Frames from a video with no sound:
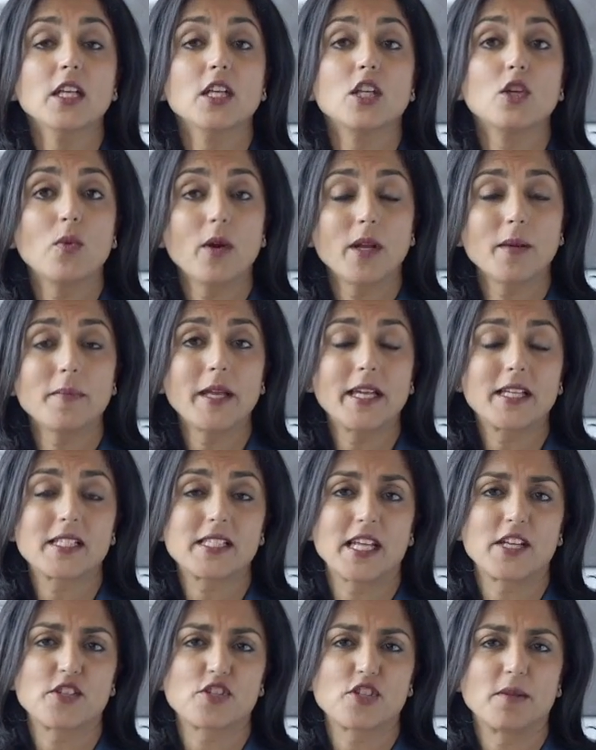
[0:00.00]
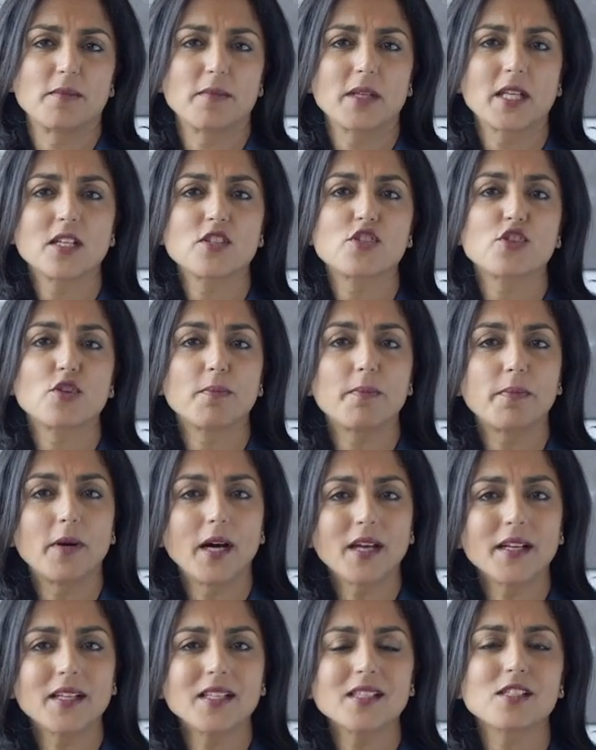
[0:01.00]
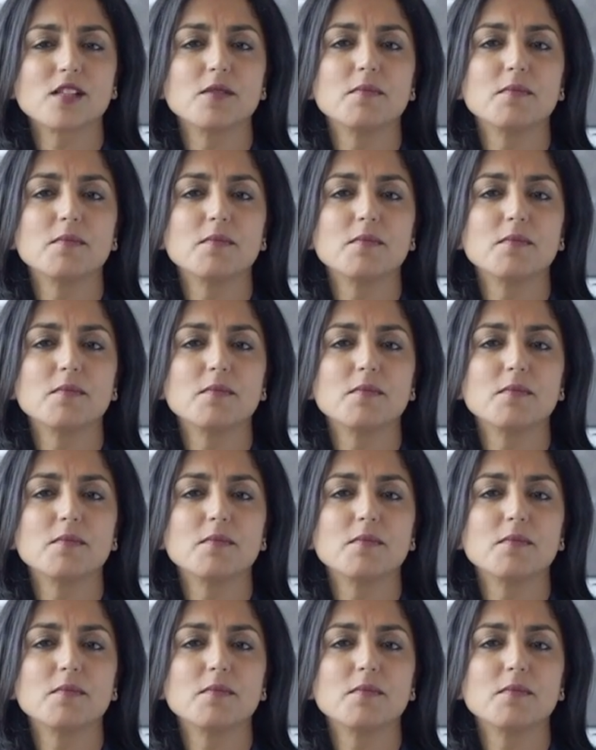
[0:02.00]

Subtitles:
you want to pay attention because your body's